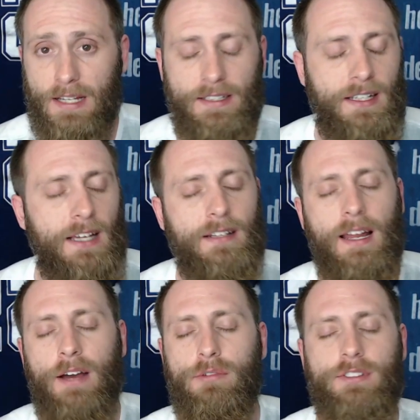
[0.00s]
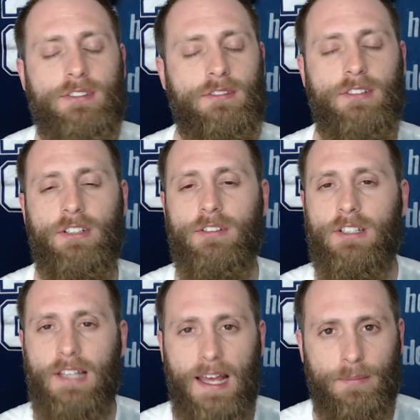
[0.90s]
and again, I was literally
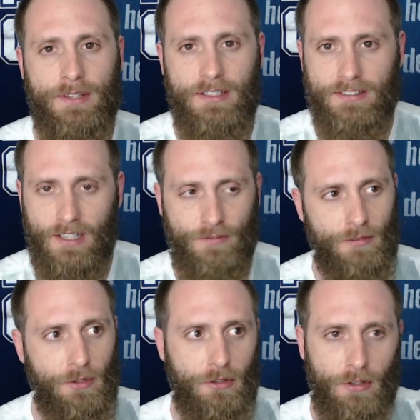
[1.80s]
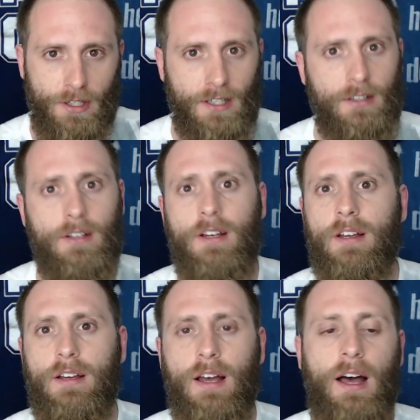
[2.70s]
labbing this stuff and recording,
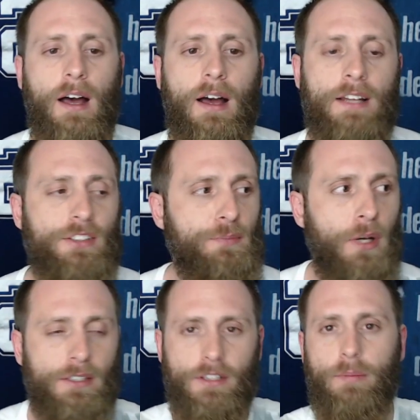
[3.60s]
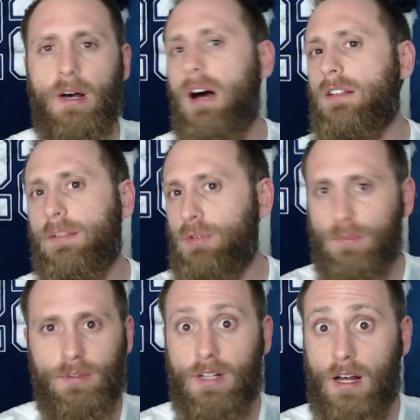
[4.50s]
I just punted the ball to
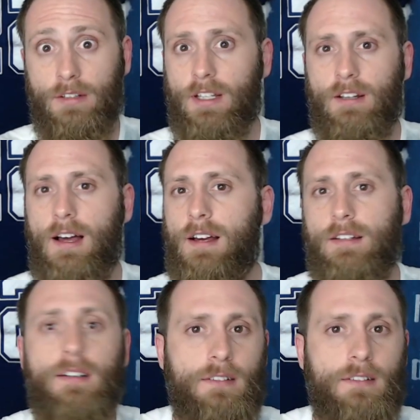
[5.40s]
people all day long.